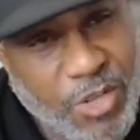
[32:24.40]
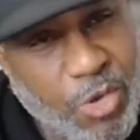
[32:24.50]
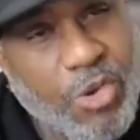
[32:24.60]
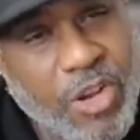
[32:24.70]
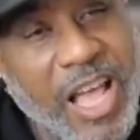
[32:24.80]

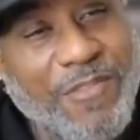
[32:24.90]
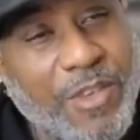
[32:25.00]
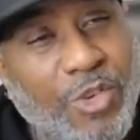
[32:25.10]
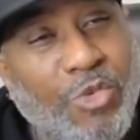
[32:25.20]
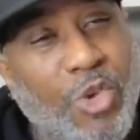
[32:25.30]
you're going to
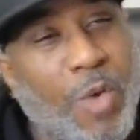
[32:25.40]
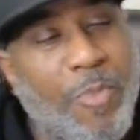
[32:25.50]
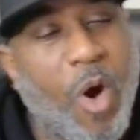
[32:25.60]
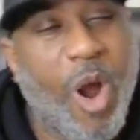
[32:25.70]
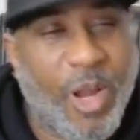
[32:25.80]
have to do your
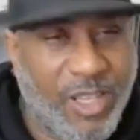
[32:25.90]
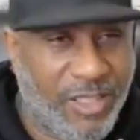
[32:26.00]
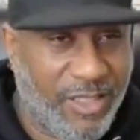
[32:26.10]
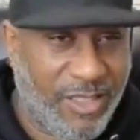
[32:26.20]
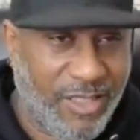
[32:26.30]
part.
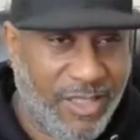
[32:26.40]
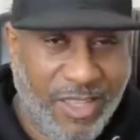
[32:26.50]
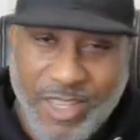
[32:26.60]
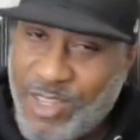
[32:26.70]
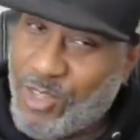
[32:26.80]

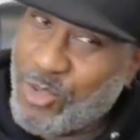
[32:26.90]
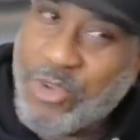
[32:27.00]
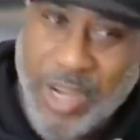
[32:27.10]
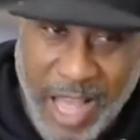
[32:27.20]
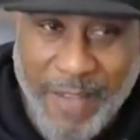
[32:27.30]

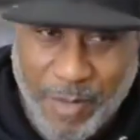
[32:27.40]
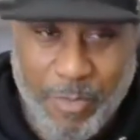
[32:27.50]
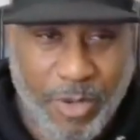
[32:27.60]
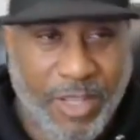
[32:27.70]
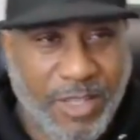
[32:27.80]
You're going to have
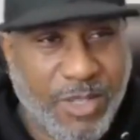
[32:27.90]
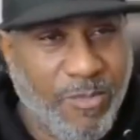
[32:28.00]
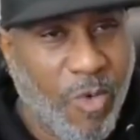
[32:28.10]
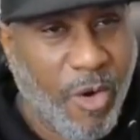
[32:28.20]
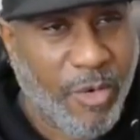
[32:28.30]
to put in
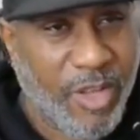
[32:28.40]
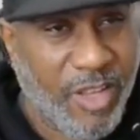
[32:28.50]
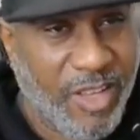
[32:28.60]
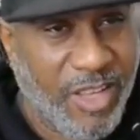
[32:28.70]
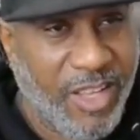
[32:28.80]
some work.
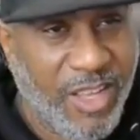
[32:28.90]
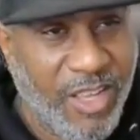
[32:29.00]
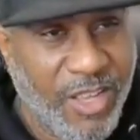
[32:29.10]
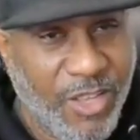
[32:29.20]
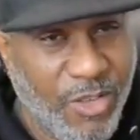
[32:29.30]

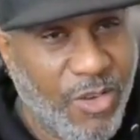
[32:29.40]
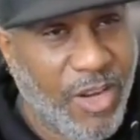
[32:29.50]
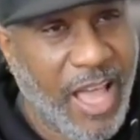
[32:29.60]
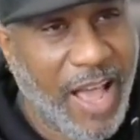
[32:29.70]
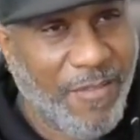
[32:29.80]
You're
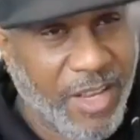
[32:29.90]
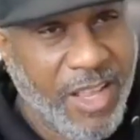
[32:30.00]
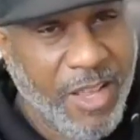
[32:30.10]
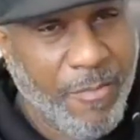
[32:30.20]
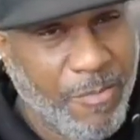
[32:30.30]
going to have
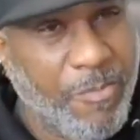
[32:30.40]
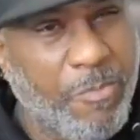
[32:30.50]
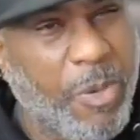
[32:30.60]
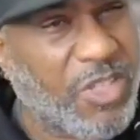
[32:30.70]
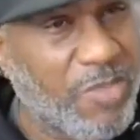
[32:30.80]
to
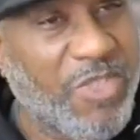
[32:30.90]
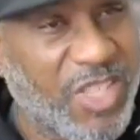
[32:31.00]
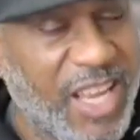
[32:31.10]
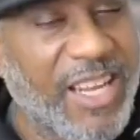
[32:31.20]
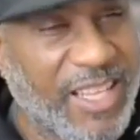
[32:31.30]
put some
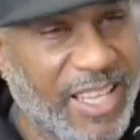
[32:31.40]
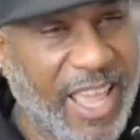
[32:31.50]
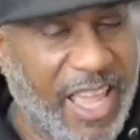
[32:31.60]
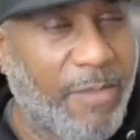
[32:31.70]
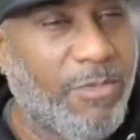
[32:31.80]
skin in the
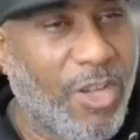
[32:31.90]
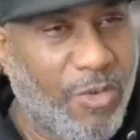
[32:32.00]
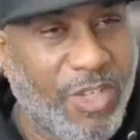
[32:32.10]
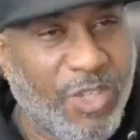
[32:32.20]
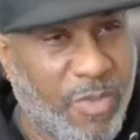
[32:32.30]
game,
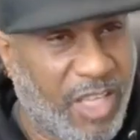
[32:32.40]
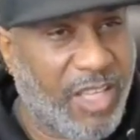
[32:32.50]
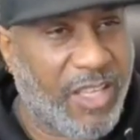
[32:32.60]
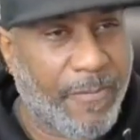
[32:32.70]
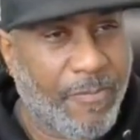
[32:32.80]
so to
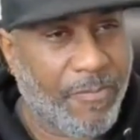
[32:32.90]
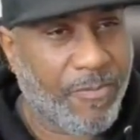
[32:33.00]
speak.